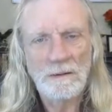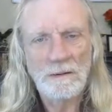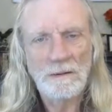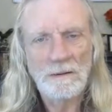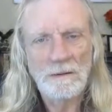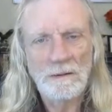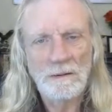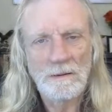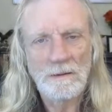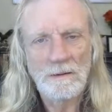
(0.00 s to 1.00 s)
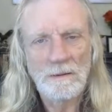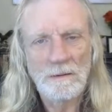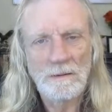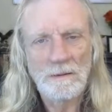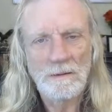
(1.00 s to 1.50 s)

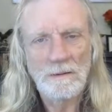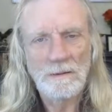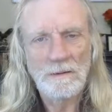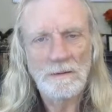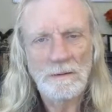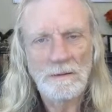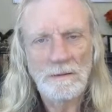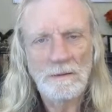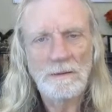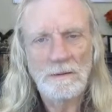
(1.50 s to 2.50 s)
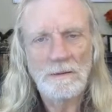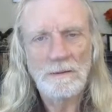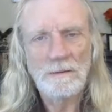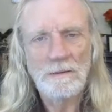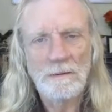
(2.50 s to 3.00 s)

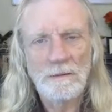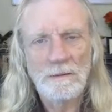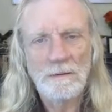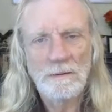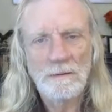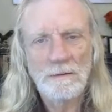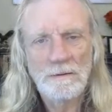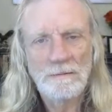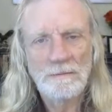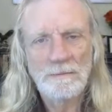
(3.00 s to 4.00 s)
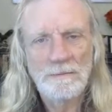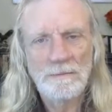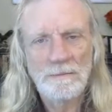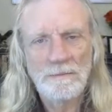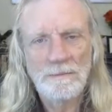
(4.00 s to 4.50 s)

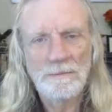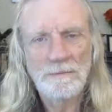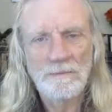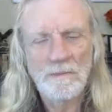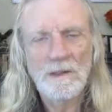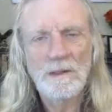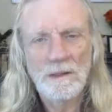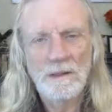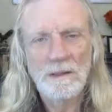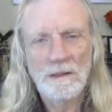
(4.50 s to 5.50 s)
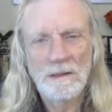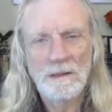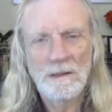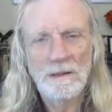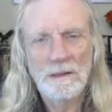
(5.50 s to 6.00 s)

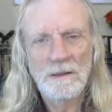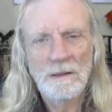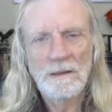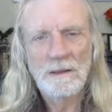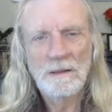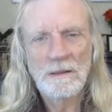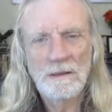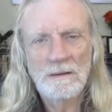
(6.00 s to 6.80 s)
No words are spoken by the person on screen.